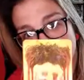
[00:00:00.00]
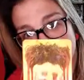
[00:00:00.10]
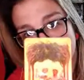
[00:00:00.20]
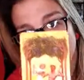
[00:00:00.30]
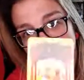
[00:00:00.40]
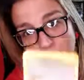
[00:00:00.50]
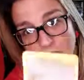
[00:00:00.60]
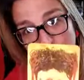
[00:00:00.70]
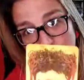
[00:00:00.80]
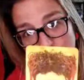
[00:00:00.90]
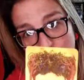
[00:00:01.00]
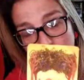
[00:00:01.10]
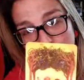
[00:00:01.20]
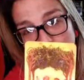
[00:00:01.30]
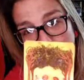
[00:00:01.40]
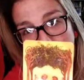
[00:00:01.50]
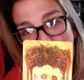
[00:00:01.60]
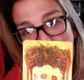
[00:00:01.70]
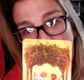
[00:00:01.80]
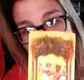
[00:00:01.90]
will go.
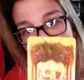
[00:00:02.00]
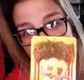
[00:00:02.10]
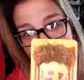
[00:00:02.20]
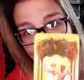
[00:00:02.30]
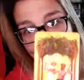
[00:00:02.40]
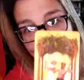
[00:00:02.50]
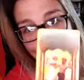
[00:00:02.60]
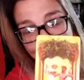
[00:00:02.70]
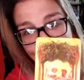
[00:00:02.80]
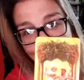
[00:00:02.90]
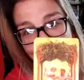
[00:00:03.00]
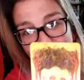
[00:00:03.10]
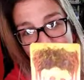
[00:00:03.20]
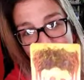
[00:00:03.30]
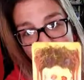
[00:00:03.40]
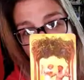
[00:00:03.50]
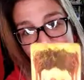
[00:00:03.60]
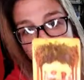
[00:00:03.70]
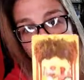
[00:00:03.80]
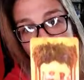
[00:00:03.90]
This is where your energy will go. The Four
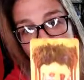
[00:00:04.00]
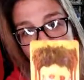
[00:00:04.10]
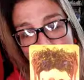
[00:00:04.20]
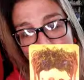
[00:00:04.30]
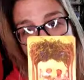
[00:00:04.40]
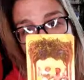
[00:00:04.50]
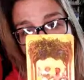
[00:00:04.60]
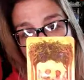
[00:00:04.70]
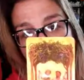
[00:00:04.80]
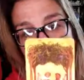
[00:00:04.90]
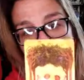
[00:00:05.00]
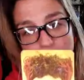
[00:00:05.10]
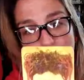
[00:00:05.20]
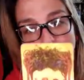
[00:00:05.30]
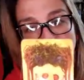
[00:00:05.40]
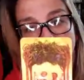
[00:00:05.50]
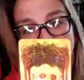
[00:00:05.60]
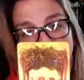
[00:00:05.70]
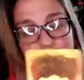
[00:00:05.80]
of Wands is all about harmony and